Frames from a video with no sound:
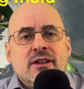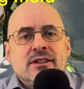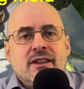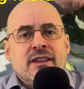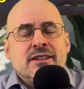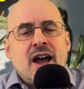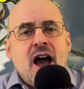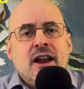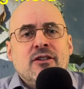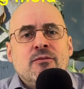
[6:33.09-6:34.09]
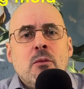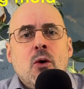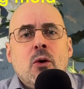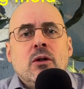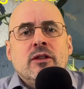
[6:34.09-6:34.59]
This kind of
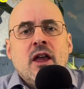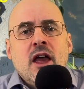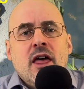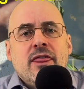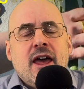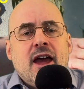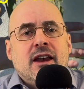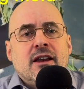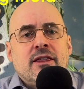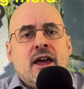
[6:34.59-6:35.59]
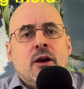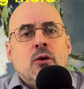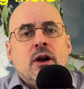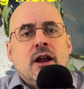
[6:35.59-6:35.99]
mold that